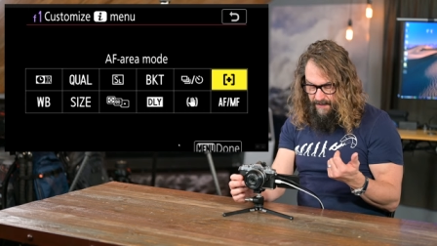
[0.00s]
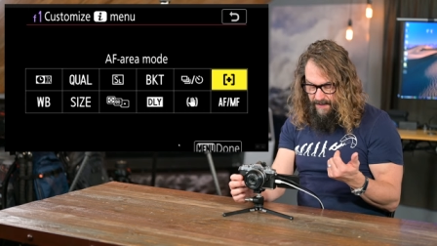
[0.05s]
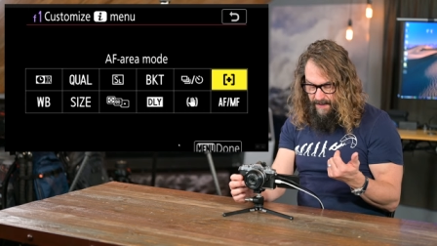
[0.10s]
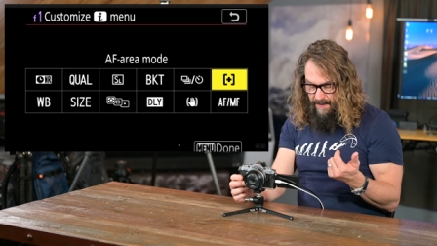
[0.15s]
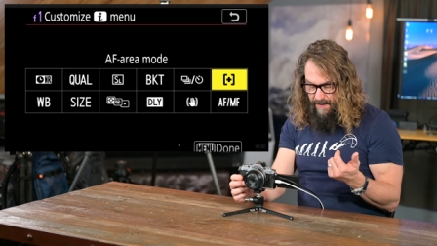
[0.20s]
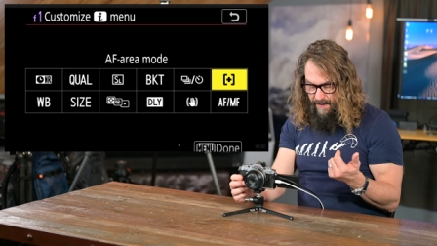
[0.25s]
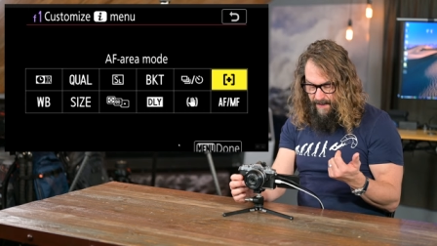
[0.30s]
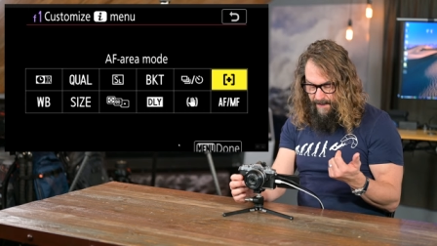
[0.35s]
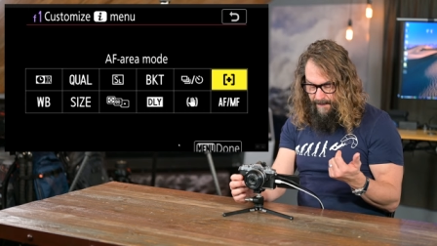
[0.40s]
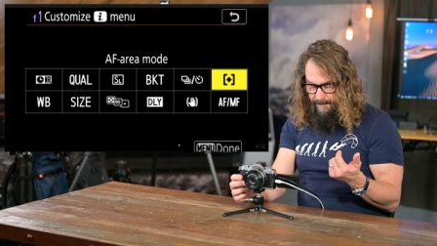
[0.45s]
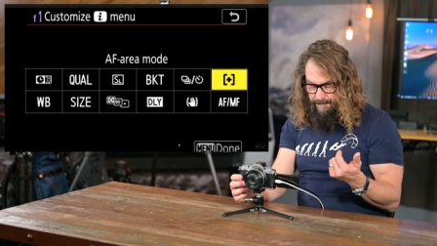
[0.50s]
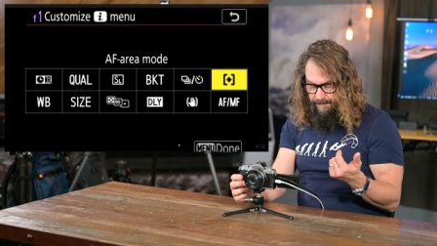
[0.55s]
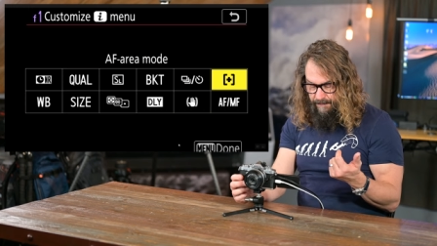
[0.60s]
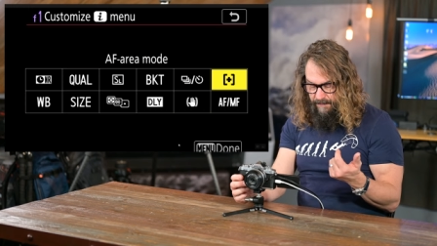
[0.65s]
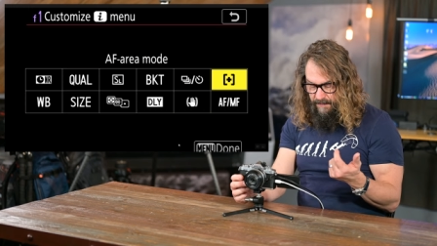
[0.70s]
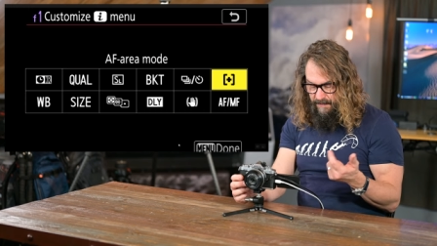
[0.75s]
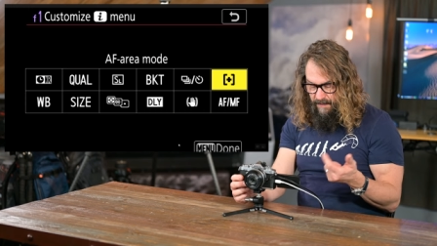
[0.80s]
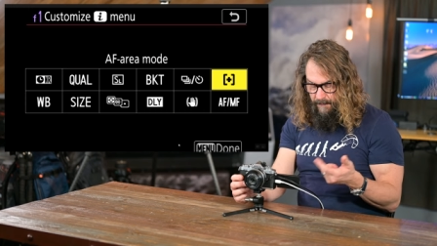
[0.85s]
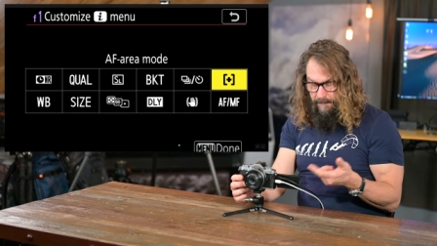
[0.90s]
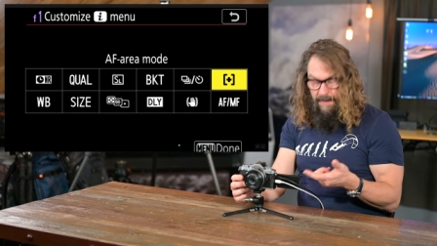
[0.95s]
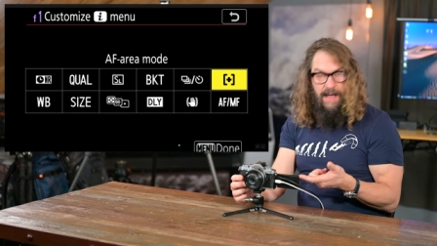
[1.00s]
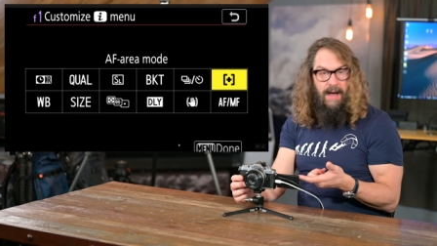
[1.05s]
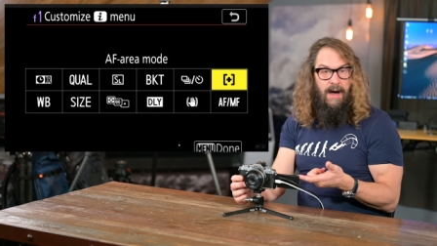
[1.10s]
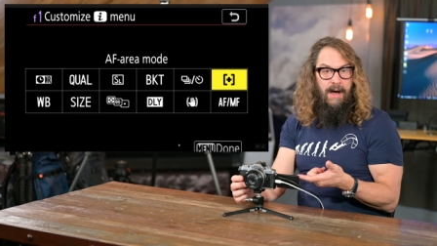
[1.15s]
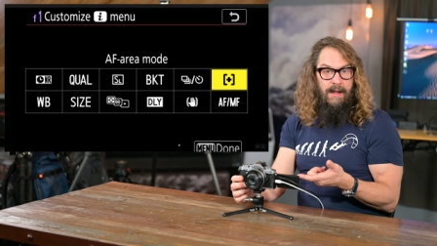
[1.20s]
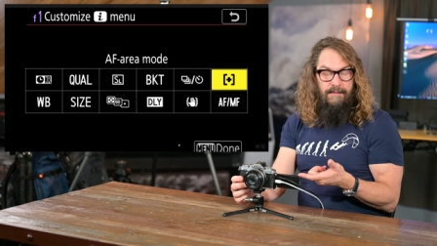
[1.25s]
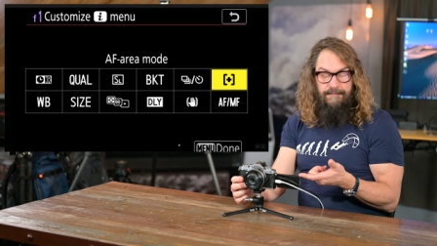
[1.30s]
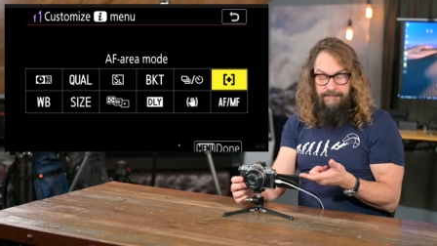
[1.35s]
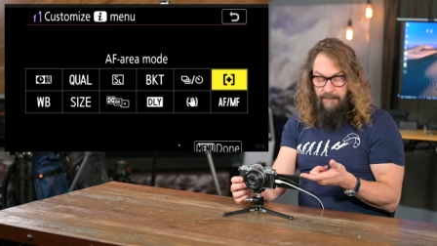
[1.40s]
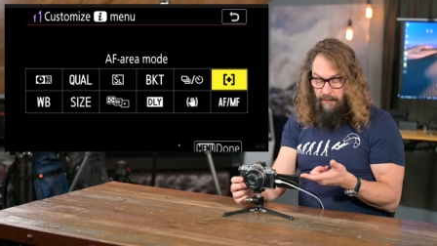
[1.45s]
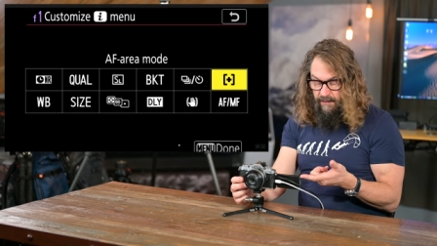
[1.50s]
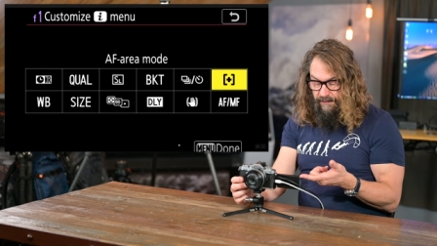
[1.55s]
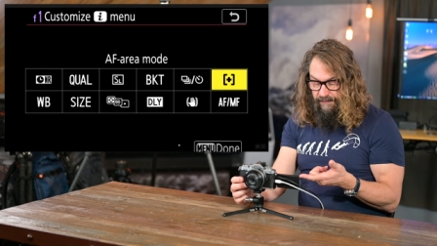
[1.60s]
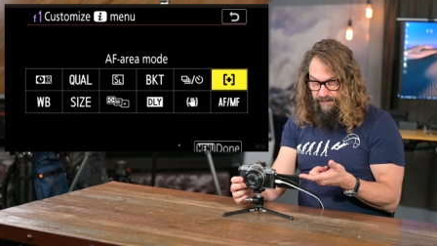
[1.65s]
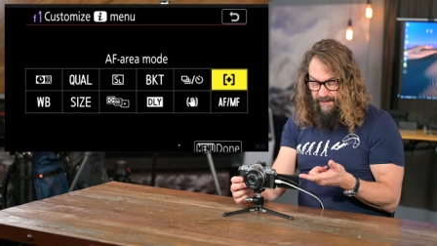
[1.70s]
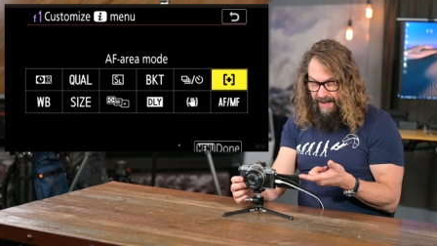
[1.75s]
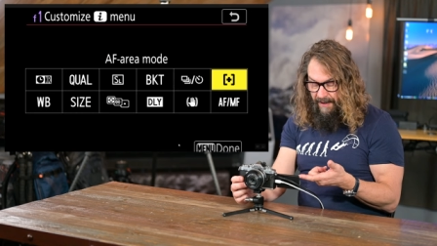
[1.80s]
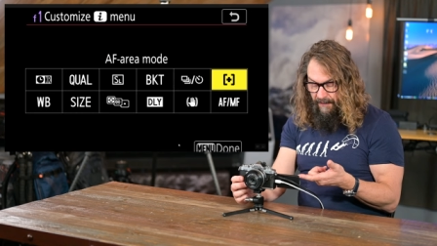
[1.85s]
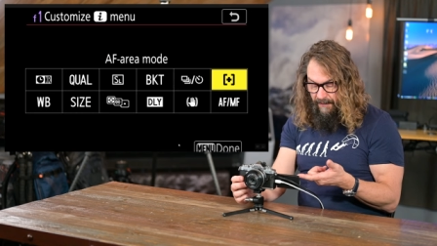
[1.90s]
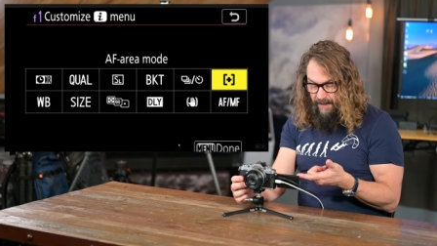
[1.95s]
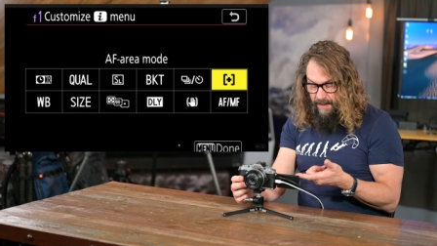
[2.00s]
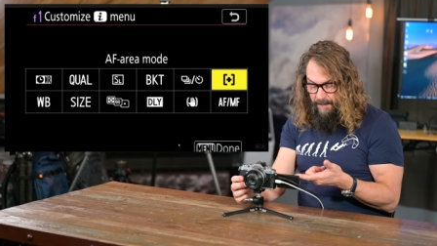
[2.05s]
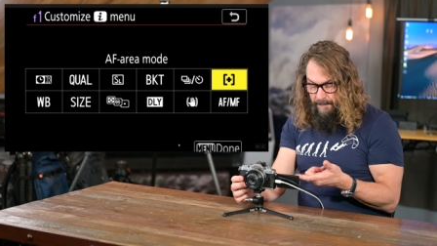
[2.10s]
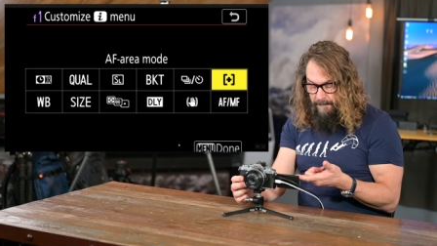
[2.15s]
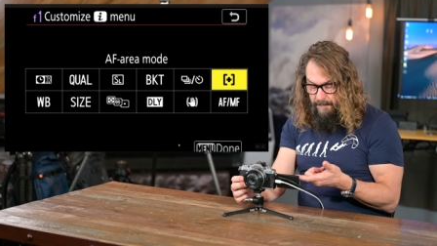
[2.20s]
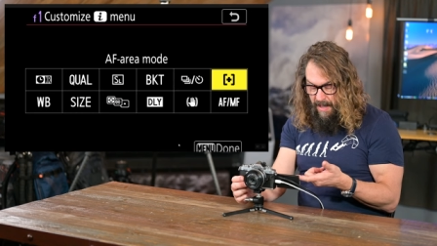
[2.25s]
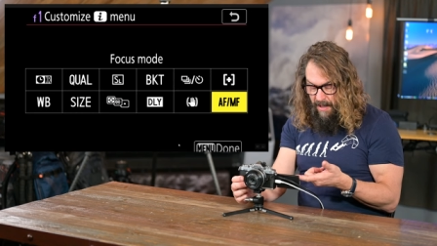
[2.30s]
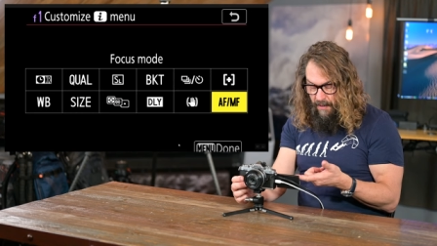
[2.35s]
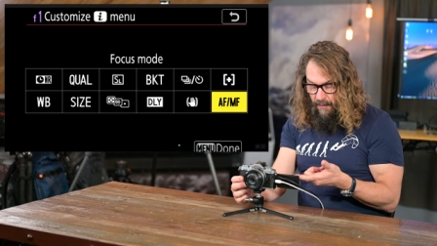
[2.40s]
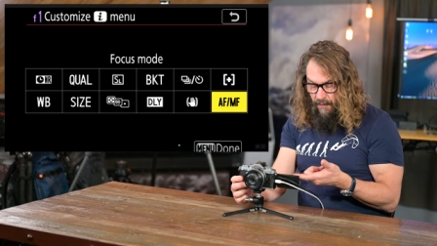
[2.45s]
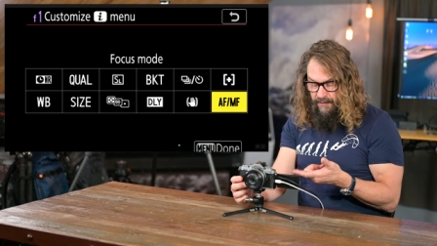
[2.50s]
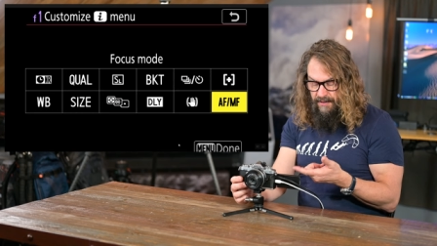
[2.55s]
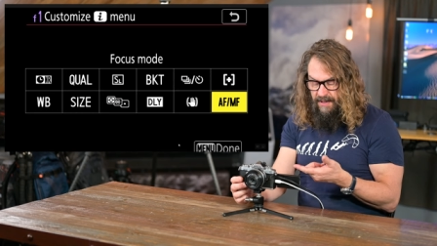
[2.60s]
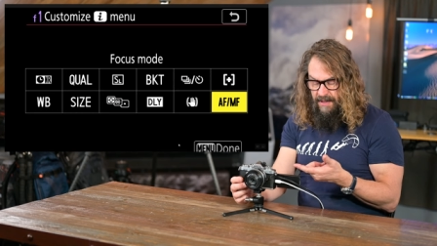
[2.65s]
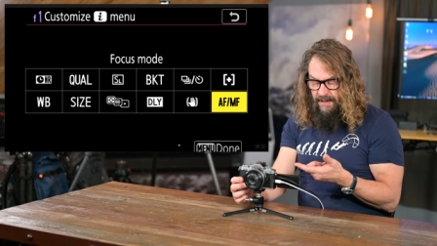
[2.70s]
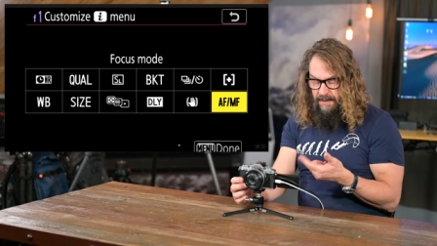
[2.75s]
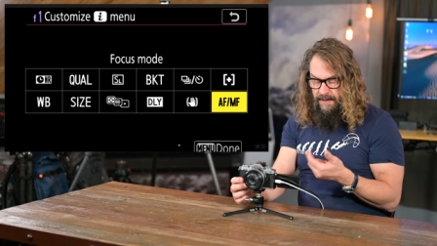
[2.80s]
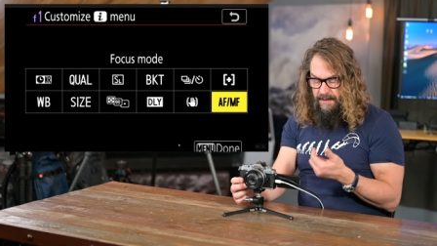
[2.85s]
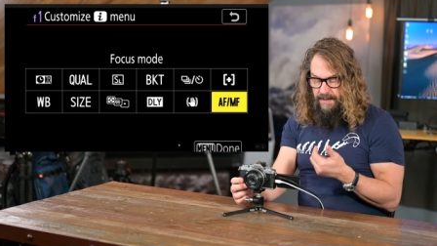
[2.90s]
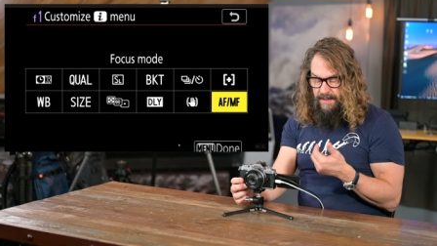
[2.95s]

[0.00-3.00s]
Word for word: um, my autofocus area mode,